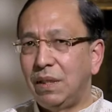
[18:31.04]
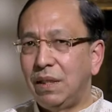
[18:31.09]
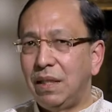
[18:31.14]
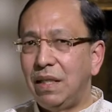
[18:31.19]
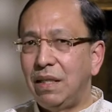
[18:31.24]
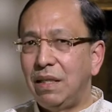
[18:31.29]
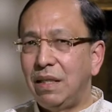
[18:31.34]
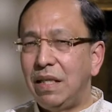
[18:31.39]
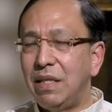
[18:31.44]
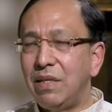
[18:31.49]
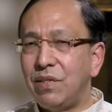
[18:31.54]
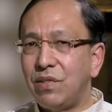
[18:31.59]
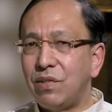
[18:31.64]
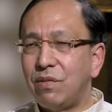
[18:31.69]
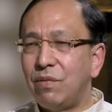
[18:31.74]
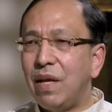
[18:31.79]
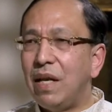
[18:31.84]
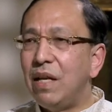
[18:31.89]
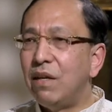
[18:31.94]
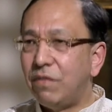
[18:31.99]

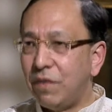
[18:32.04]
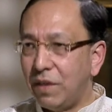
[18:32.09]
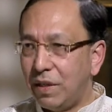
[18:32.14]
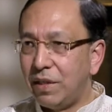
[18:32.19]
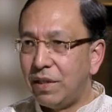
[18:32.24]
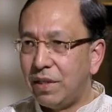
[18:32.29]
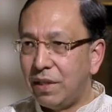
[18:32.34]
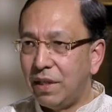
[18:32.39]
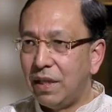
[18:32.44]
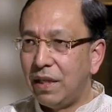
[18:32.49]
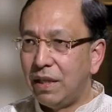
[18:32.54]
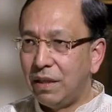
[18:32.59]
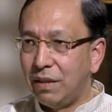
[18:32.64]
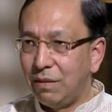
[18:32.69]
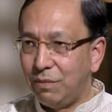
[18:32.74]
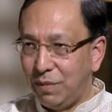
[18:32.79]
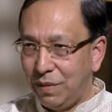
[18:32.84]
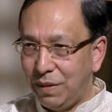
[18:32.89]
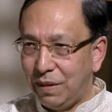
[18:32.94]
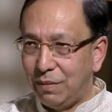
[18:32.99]
is relevant
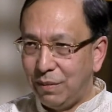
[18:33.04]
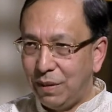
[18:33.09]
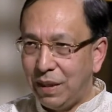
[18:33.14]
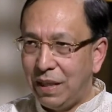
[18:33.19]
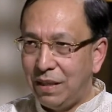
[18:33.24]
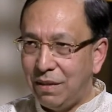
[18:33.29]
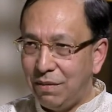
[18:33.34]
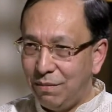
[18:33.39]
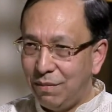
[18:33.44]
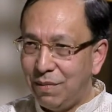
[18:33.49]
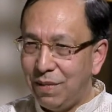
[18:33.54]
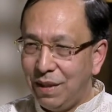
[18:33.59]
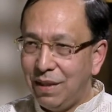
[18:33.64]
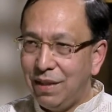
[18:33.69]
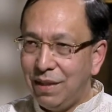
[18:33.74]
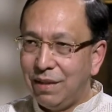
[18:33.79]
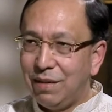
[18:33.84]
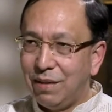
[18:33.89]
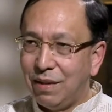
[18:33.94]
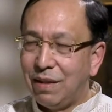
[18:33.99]
in
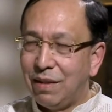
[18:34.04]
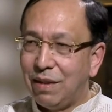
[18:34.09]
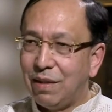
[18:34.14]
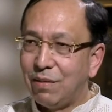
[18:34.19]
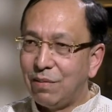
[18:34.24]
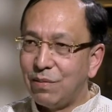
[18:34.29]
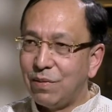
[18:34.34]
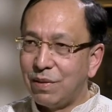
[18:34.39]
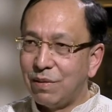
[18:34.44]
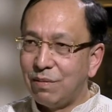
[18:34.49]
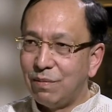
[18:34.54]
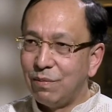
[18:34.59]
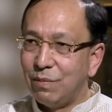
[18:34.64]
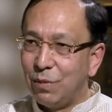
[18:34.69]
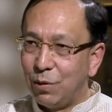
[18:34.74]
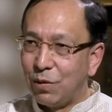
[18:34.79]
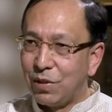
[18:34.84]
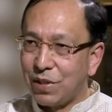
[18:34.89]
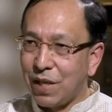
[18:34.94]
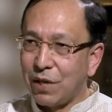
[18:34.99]

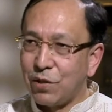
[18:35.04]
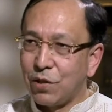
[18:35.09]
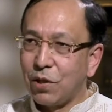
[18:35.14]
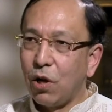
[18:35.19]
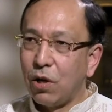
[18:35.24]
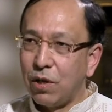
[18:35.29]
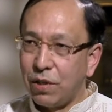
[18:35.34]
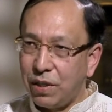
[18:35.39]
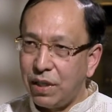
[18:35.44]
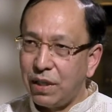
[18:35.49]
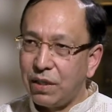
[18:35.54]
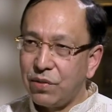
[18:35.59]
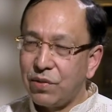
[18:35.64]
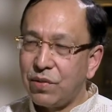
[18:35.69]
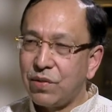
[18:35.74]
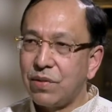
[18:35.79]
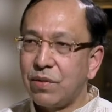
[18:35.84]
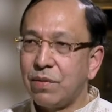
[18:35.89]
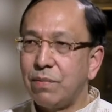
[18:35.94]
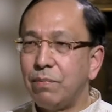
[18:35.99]
you know, such
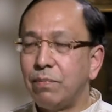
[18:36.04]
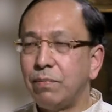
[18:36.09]
contexts.